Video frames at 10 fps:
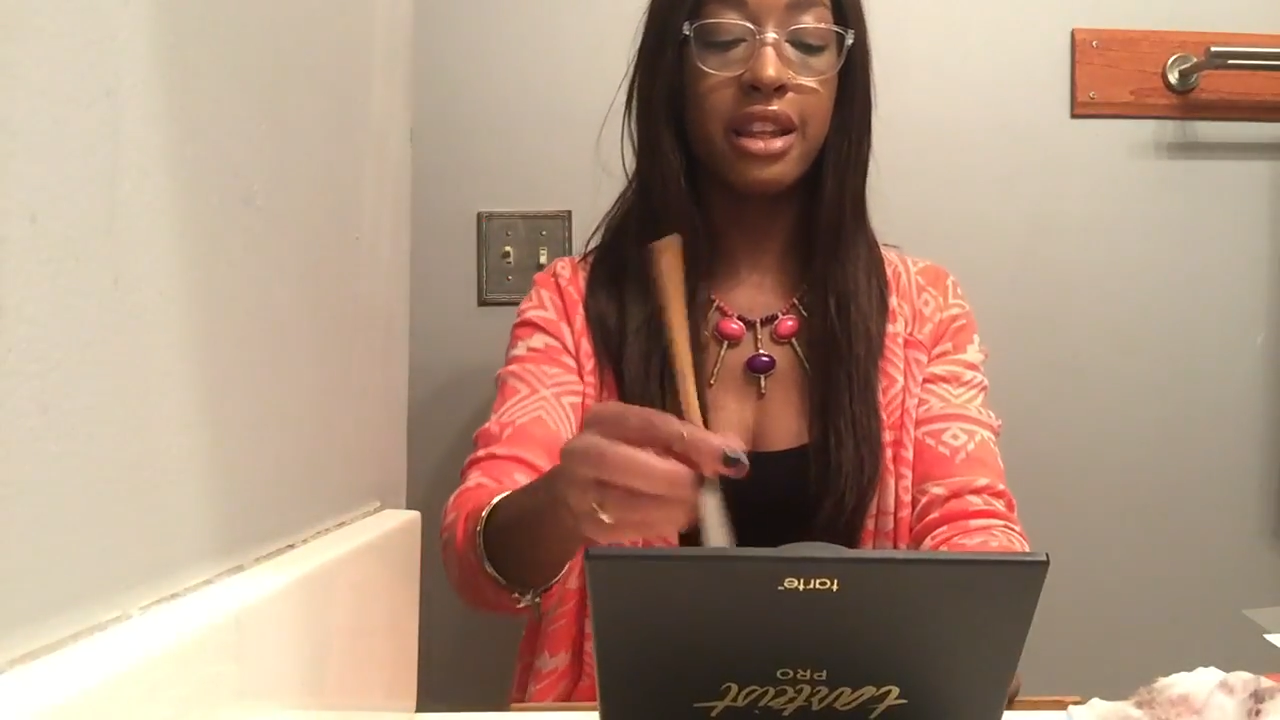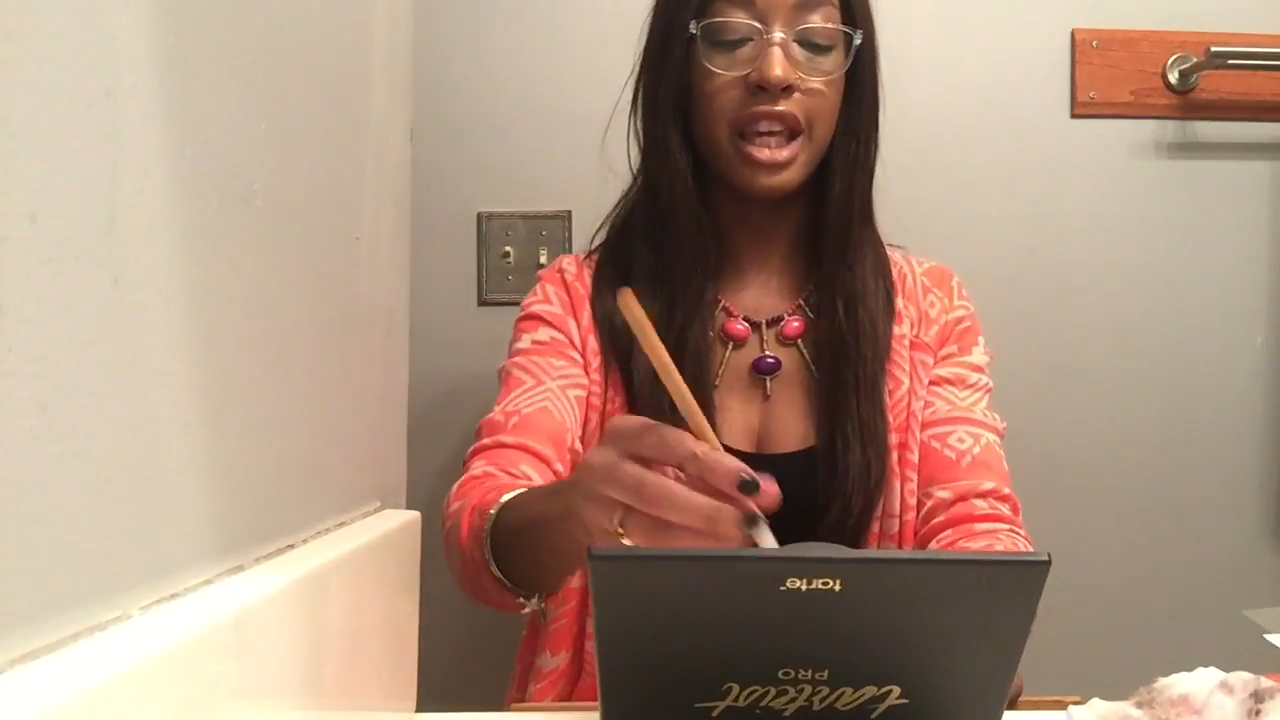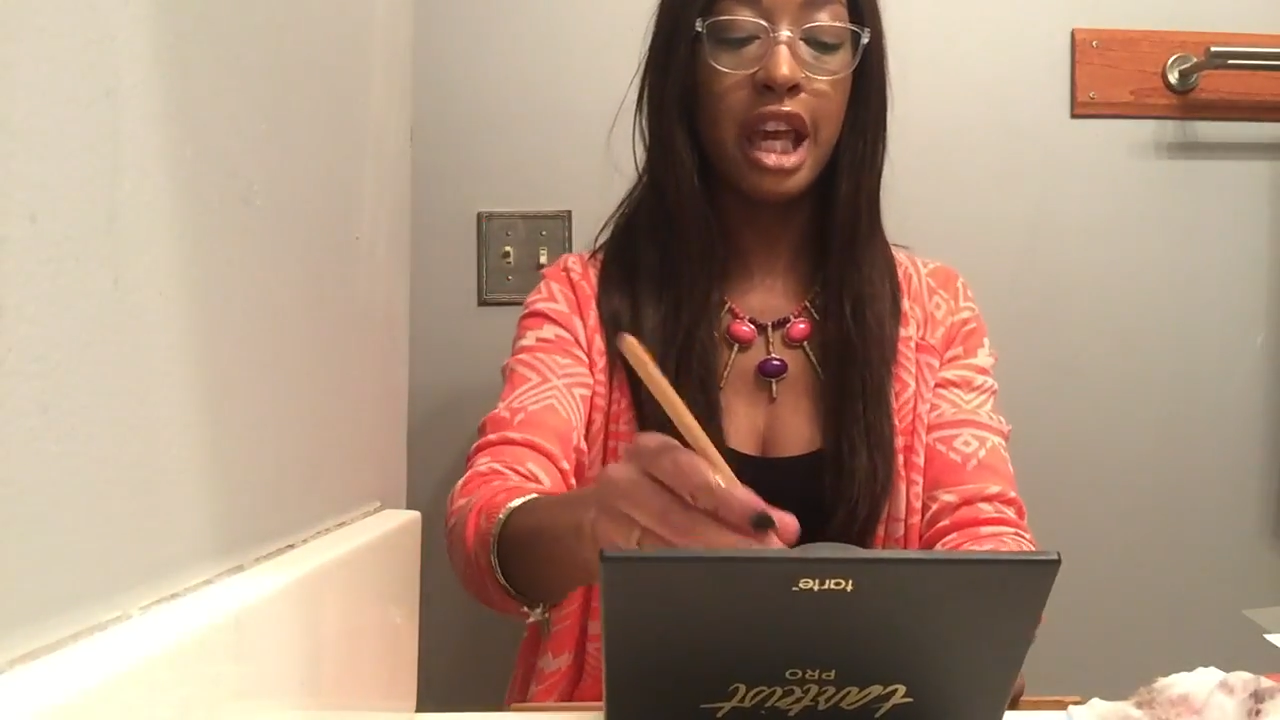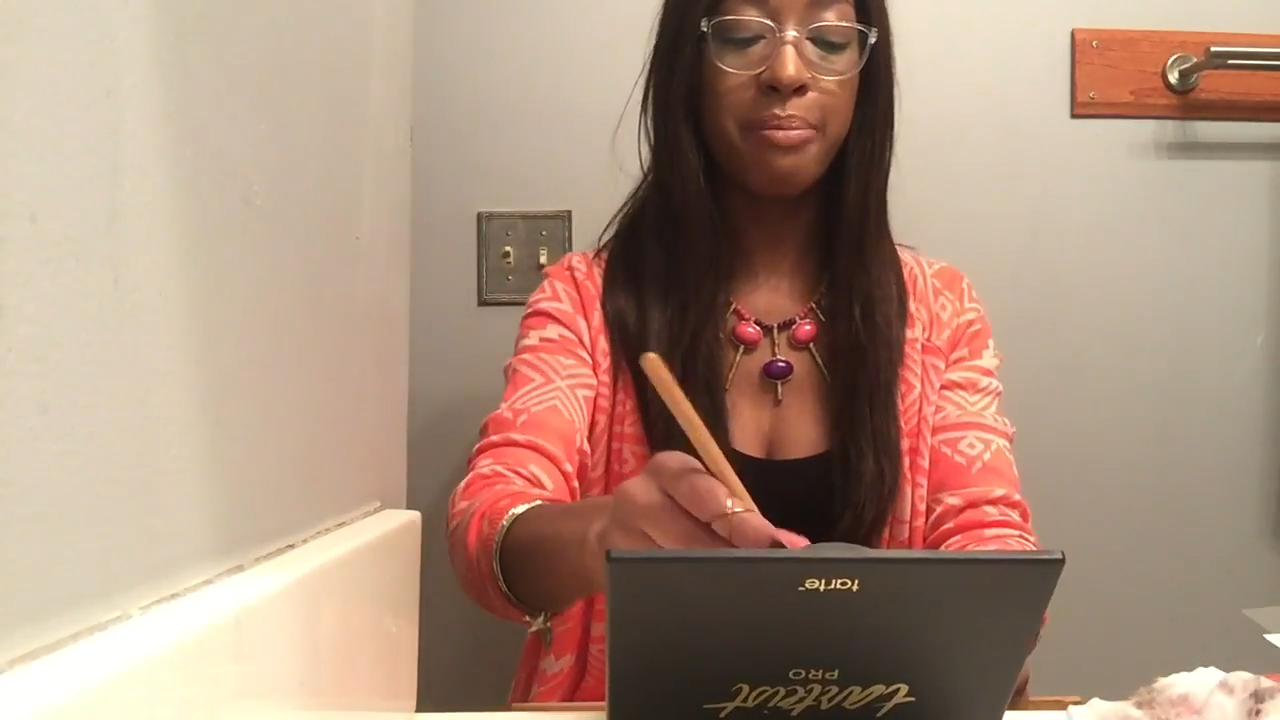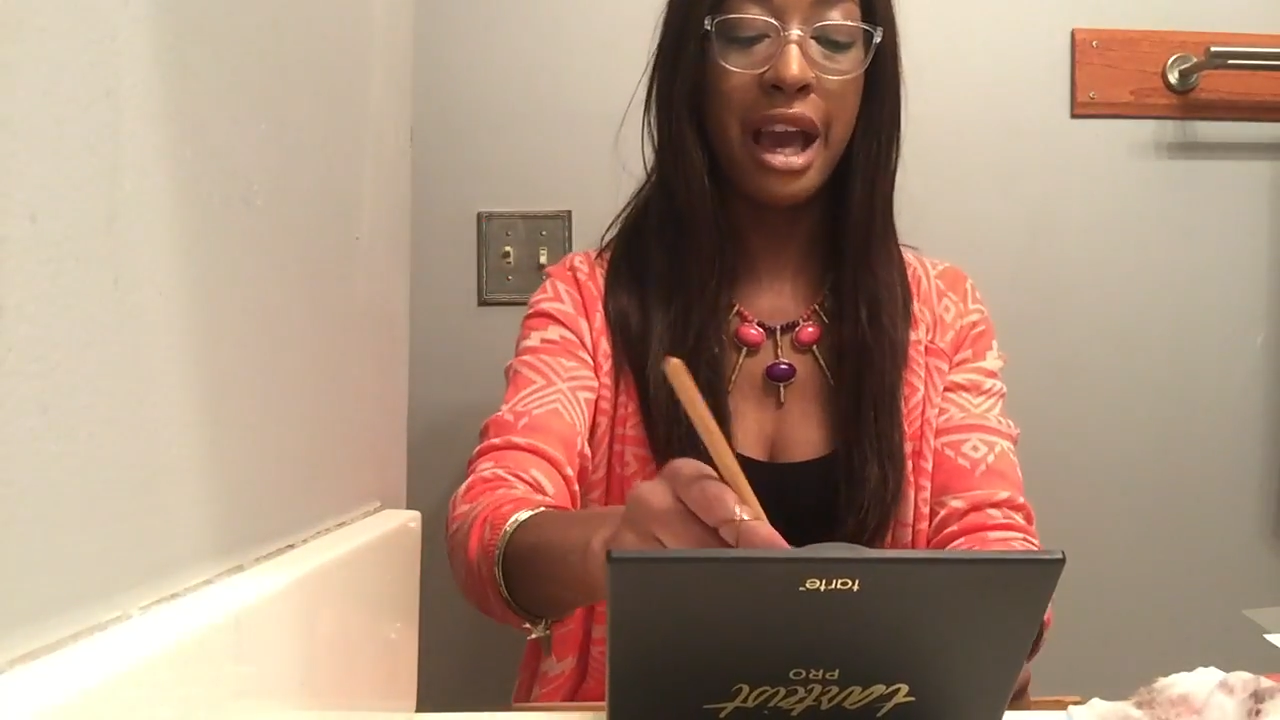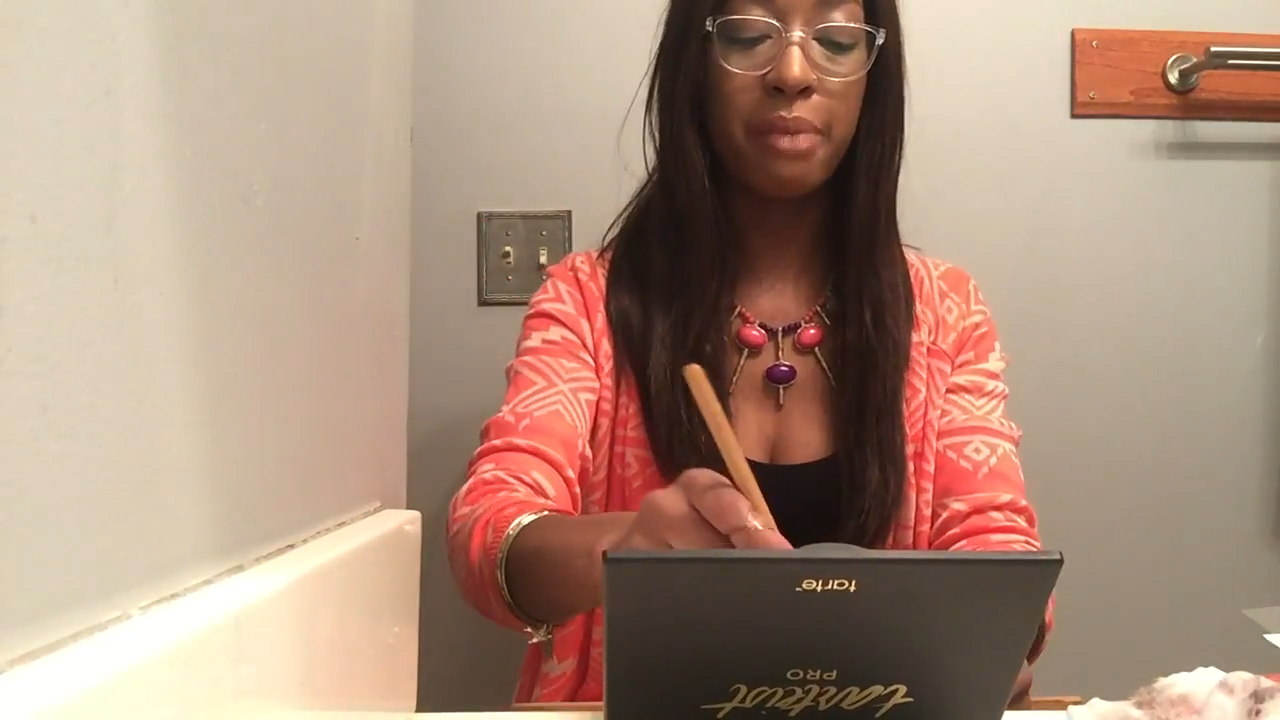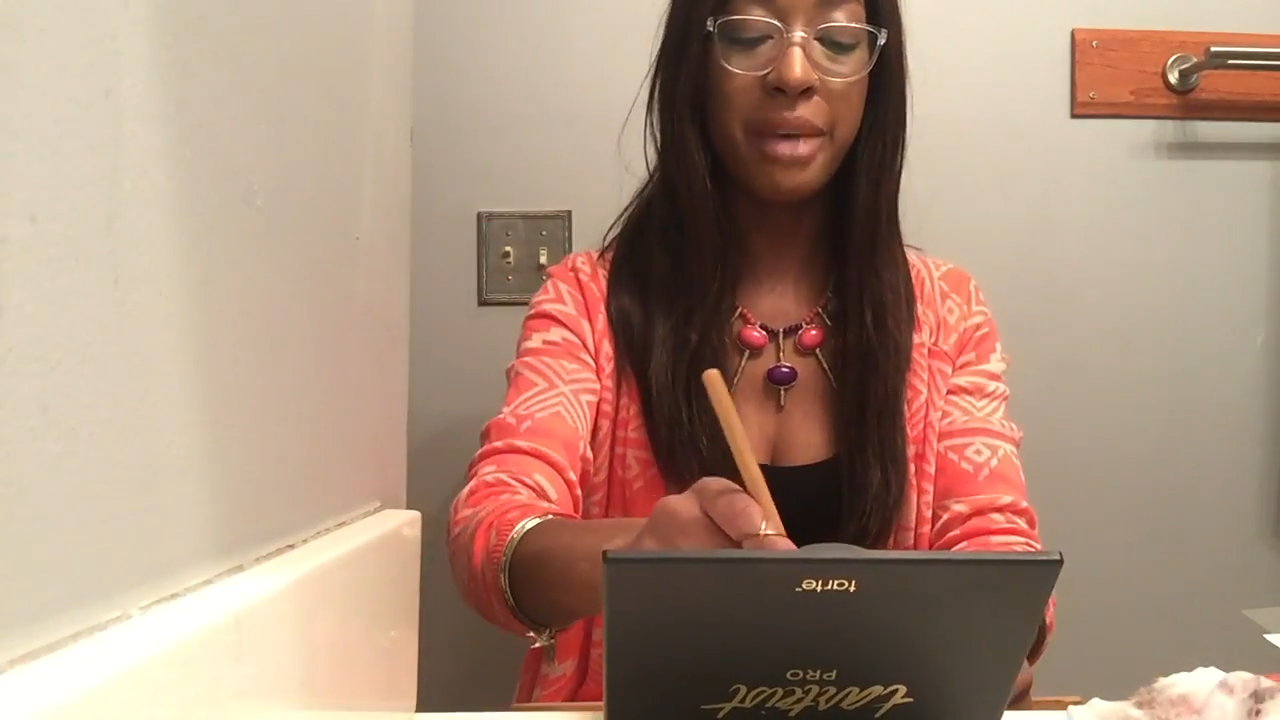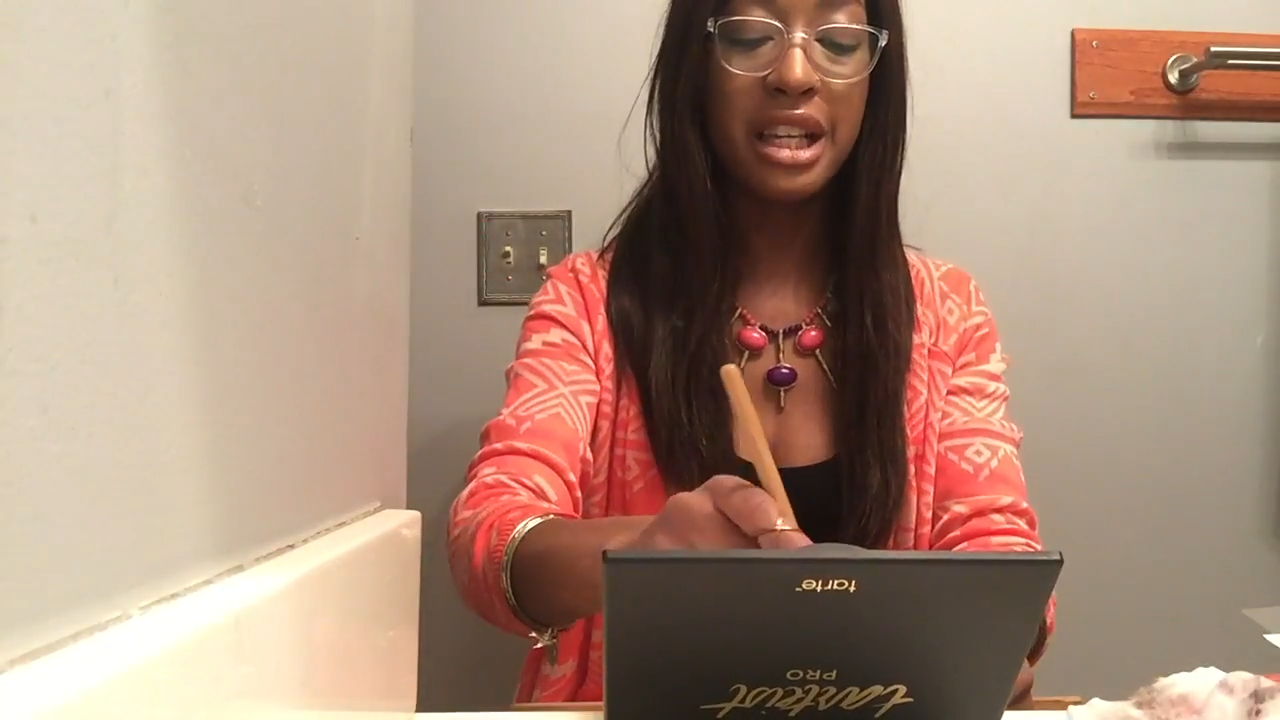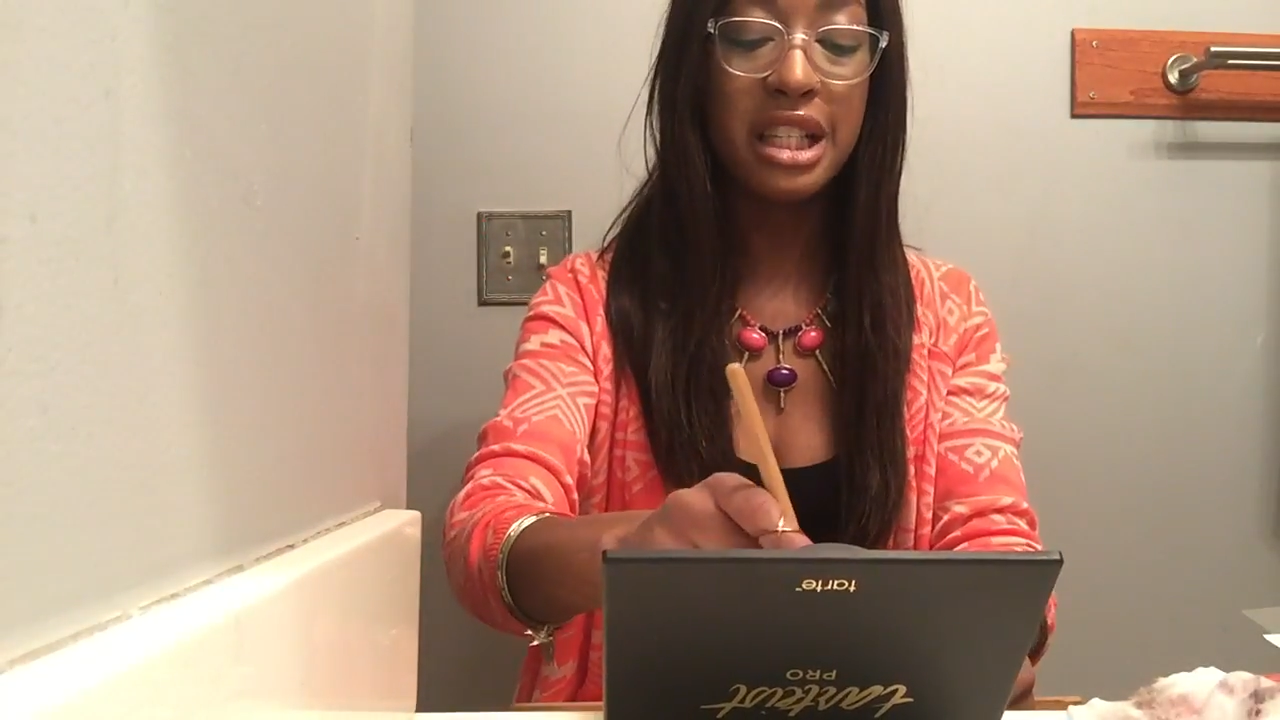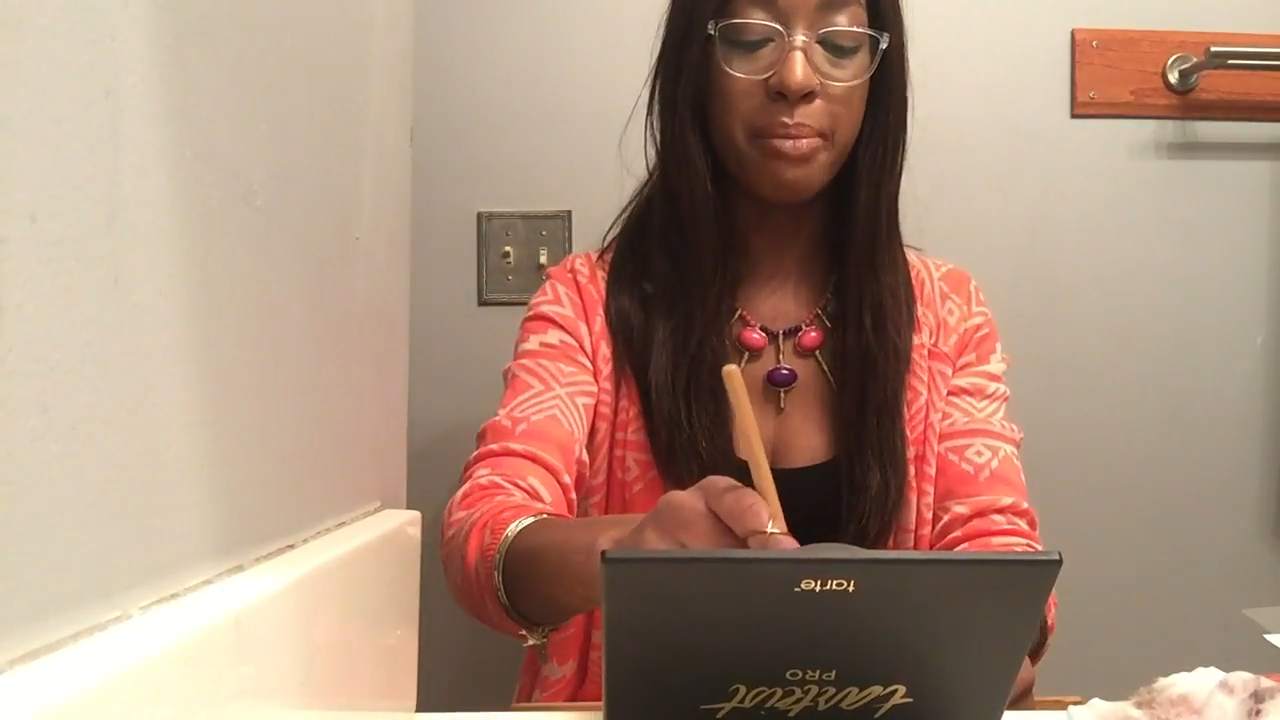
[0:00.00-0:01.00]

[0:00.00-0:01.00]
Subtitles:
the kickback makes the